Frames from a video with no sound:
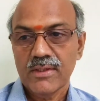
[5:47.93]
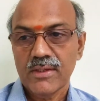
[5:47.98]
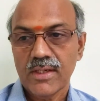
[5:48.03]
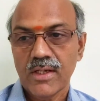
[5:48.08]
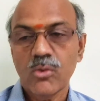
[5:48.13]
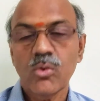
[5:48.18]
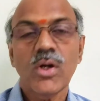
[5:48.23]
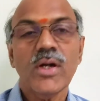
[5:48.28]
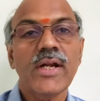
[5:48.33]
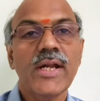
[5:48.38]

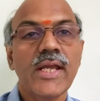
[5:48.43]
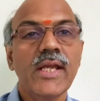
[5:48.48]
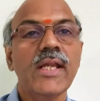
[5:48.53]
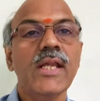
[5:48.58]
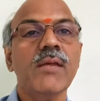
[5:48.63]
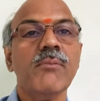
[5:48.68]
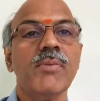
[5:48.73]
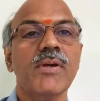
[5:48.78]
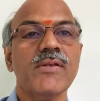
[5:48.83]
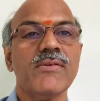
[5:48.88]
Now on
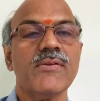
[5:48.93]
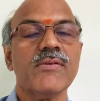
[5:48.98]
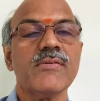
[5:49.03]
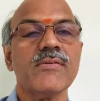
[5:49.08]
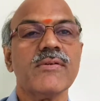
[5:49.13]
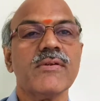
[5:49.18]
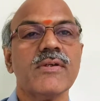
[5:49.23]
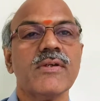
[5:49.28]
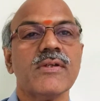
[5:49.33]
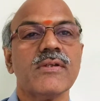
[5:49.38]
daily basis,
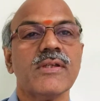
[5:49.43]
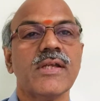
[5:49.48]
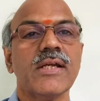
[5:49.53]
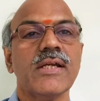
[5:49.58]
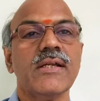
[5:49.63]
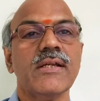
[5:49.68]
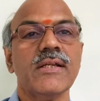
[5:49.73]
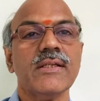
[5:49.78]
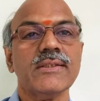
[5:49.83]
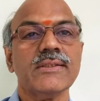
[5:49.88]
the
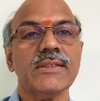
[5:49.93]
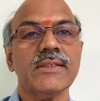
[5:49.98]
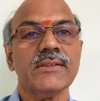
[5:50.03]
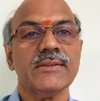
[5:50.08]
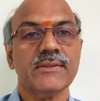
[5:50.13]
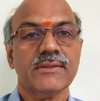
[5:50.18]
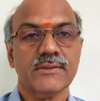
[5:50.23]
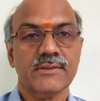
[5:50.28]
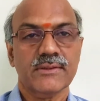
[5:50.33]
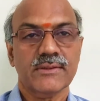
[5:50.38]
interest is
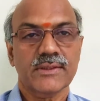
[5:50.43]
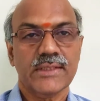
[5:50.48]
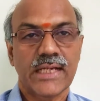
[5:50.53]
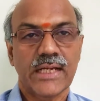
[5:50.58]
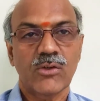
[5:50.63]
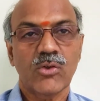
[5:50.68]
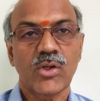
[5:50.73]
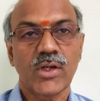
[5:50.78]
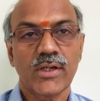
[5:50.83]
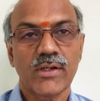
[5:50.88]

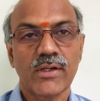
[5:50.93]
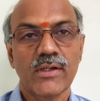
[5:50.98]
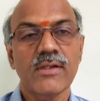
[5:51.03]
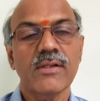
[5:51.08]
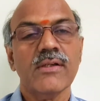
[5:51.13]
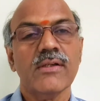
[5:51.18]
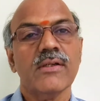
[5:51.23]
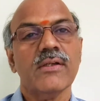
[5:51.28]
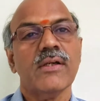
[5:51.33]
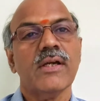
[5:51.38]
calculated
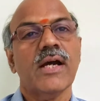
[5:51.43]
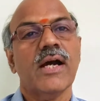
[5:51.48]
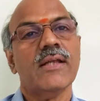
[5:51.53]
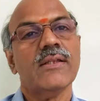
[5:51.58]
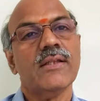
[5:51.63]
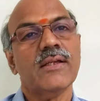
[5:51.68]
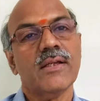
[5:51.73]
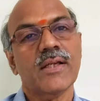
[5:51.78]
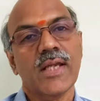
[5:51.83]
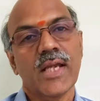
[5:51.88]

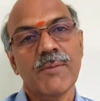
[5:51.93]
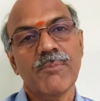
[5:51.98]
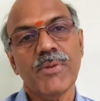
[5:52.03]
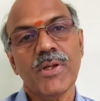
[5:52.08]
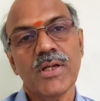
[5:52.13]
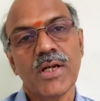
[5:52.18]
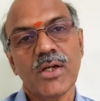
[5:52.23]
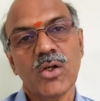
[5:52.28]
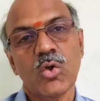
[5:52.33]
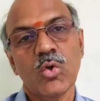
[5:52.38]
and then kept
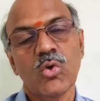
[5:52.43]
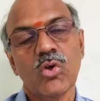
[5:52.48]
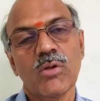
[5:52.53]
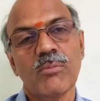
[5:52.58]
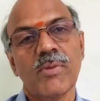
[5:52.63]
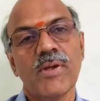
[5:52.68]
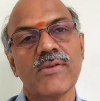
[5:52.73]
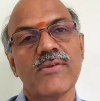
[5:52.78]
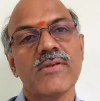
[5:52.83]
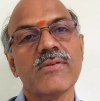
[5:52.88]
on
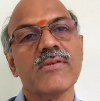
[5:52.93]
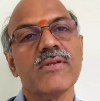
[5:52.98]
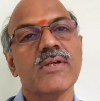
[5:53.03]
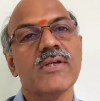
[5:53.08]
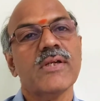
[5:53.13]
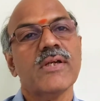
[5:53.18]
accrual basis,